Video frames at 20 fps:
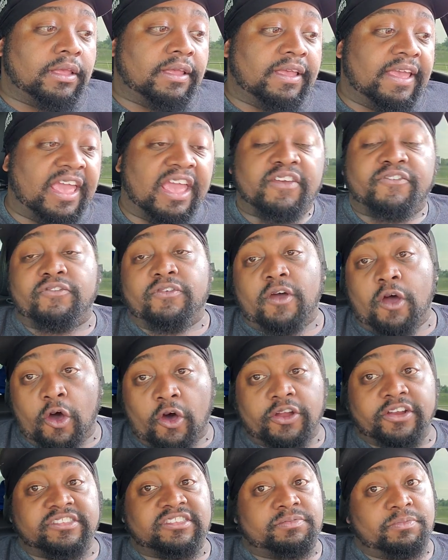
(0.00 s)
if
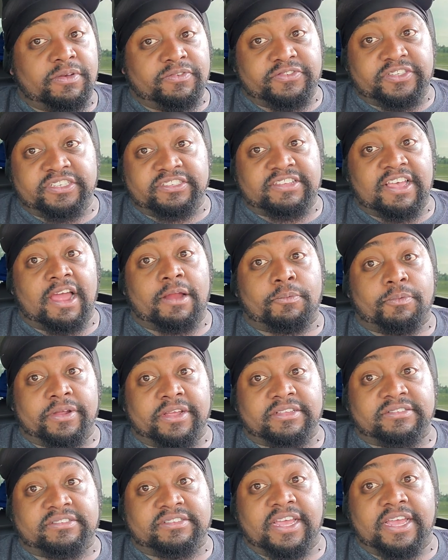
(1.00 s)
Aldon Smith just got
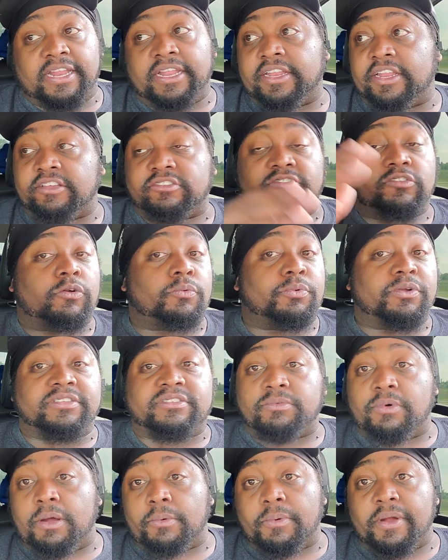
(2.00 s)
reinstated, there's no
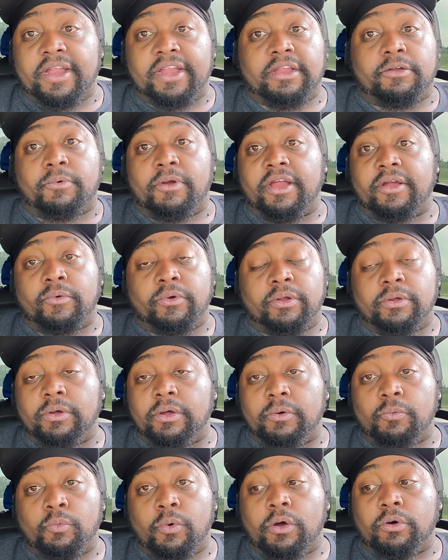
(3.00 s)
reason why Randy Gregory
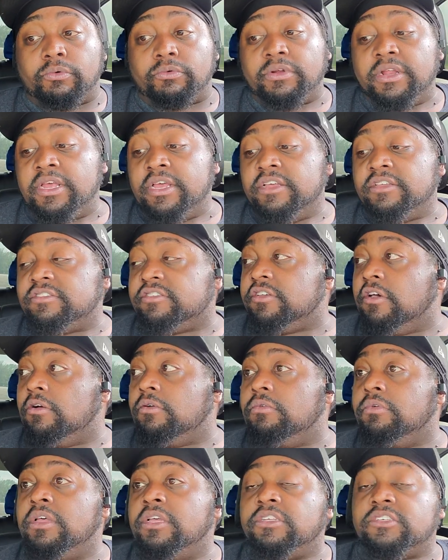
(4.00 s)
won't.
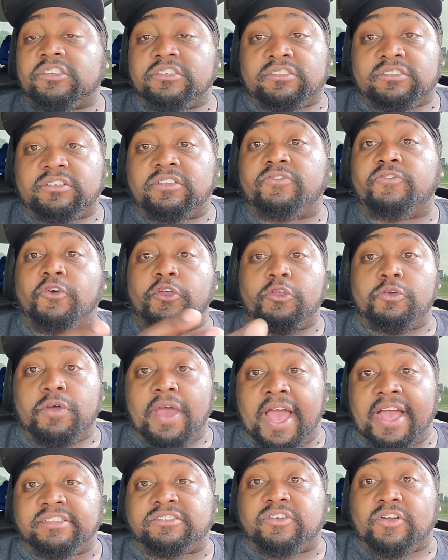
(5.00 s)
So just for you
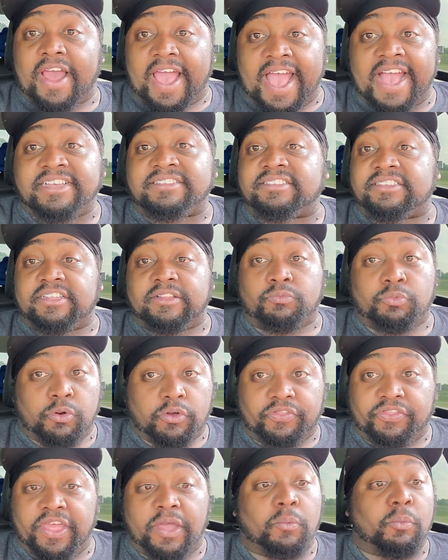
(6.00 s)
guys that are asking,
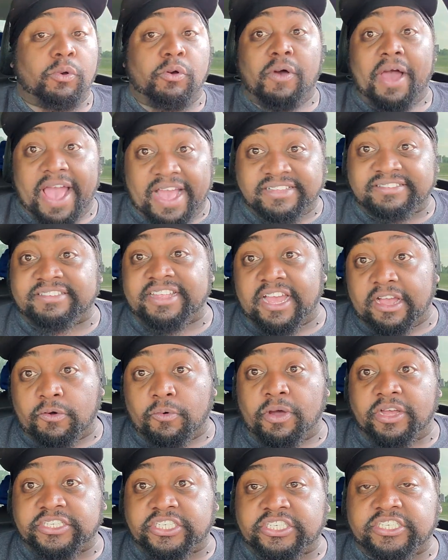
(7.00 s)
we'll ask that
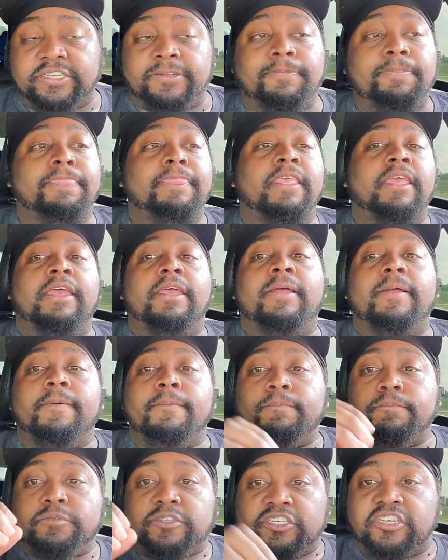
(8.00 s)
question.
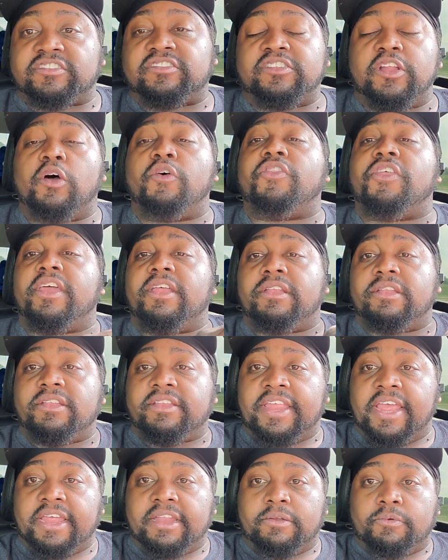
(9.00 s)
Just know
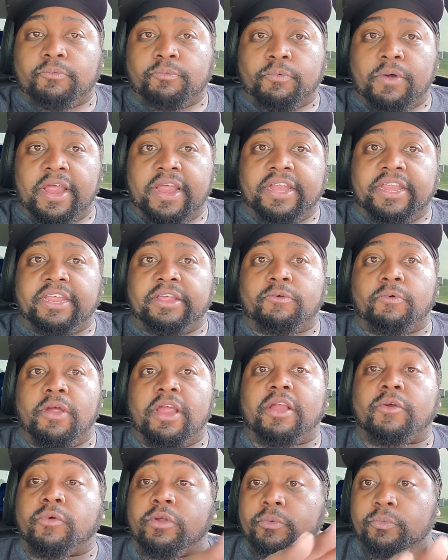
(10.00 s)
that Randy
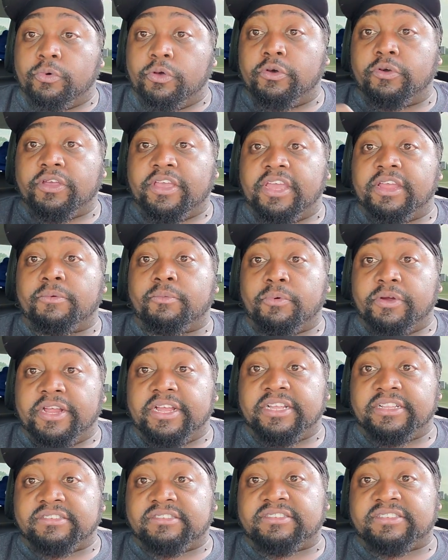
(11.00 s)
Gregory will get
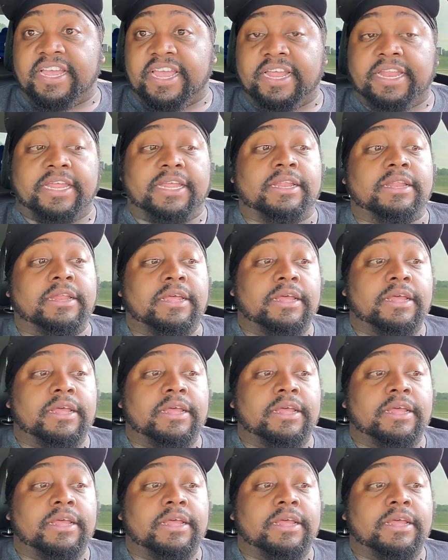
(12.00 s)
reinstated